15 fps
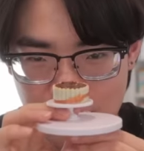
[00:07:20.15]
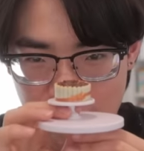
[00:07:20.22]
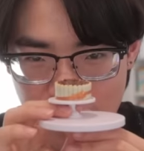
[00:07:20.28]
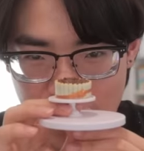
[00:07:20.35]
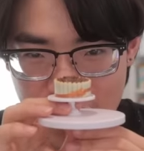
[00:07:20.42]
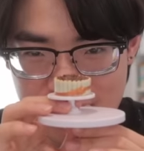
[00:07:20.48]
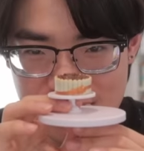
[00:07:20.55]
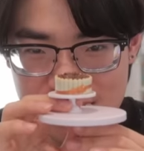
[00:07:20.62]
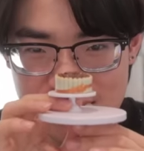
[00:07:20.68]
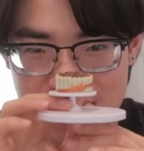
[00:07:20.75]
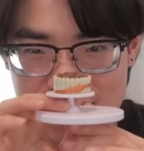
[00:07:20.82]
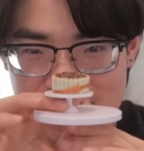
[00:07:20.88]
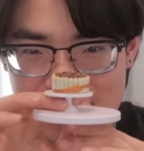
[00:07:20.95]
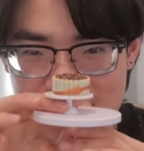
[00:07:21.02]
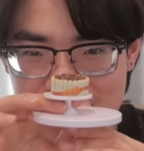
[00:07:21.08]
brought
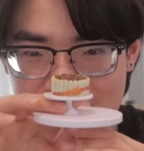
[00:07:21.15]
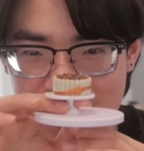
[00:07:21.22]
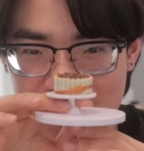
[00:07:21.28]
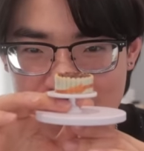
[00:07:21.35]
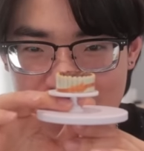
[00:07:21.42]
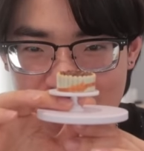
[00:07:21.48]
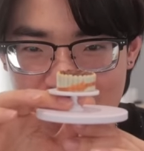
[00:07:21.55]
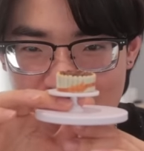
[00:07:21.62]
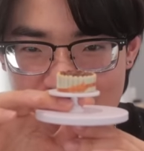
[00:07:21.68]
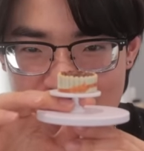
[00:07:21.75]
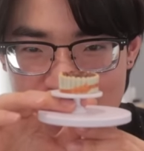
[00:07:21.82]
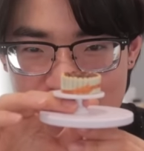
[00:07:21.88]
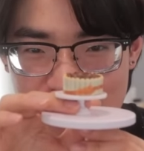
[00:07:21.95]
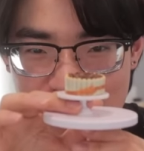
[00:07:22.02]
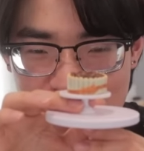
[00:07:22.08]
this little
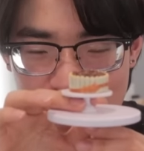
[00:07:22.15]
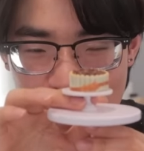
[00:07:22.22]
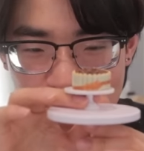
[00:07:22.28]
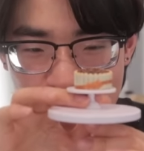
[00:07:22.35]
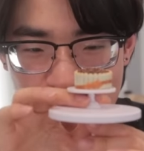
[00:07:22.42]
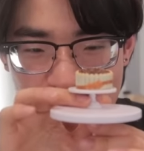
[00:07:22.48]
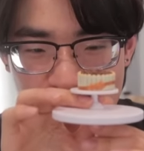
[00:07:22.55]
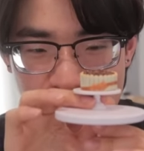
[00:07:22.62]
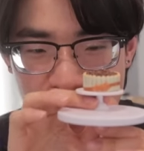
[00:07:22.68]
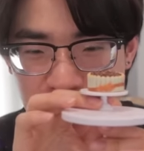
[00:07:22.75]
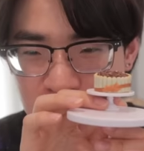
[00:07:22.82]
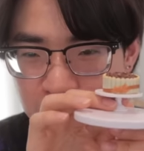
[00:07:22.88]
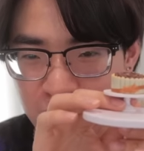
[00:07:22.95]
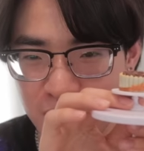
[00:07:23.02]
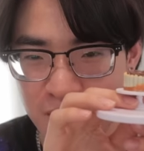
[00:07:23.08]
cake from Walmart
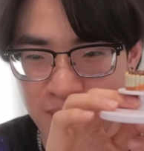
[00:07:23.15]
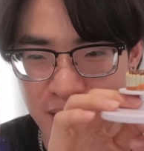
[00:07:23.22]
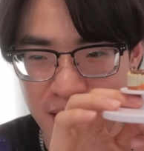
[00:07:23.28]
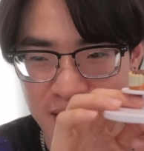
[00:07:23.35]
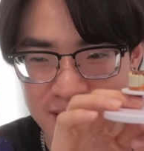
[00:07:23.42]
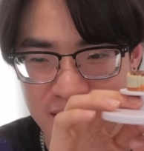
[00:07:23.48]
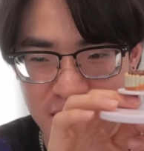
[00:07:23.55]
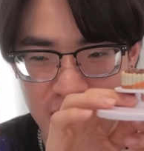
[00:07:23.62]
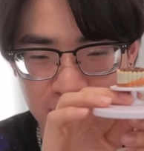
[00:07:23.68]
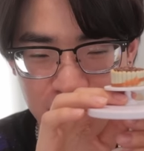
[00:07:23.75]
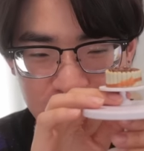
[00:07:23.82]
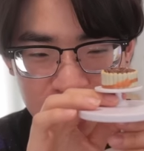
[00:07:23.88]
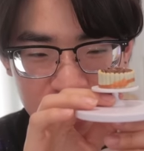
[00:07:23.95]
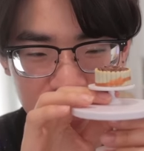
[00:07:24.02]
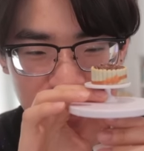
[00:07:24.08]
pre-baked and I put
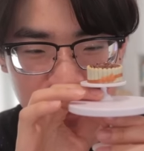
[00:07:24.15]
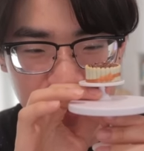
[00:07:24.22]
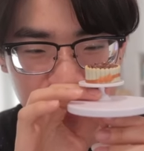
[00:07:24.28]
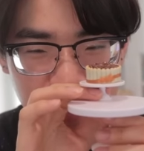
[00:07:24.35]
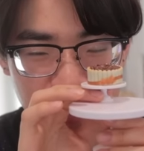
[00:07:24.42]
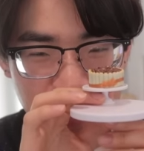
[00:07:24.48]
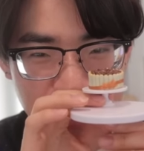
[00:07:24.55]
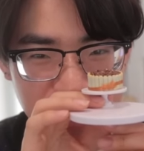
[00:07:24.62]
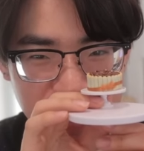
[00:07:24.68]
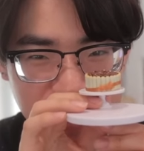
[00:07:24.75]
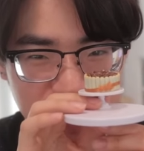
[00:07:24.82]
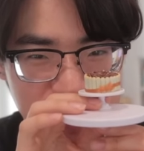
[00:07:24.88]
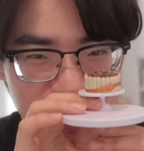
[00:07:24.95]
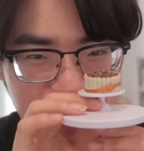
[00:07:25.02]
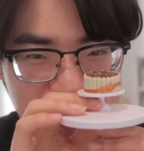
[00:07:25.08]
a little bow on it
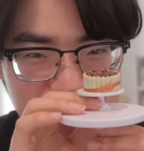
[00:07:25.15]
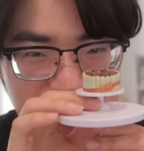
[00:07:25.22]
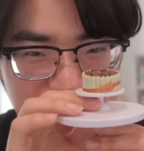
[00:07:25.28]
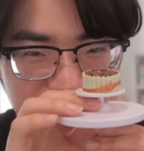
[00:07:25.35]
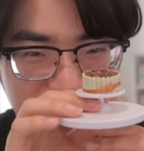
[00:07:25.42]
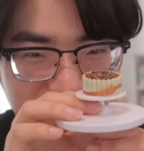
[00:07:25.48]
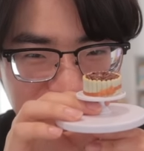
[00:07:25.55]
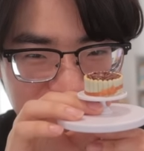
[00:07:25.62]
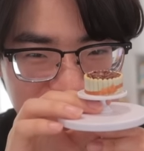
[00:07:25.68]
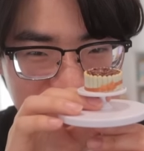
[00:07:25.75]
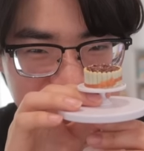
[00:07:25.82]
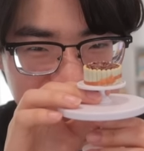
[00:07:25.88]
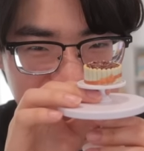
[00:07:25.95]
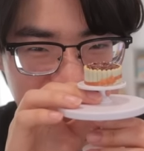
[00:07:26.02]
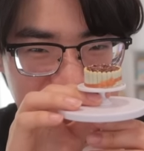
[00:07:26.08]
so it's
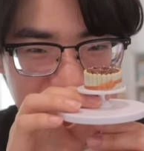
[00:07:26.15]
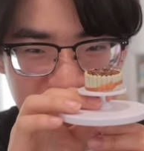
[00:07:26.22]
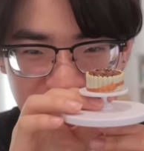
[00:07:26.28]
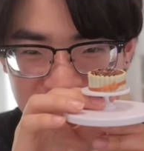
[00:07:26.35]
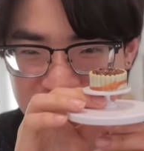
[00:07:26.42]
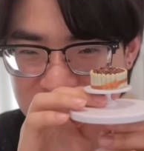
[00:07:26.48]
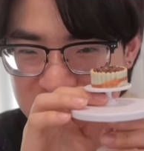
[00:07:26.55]
fancier and I can you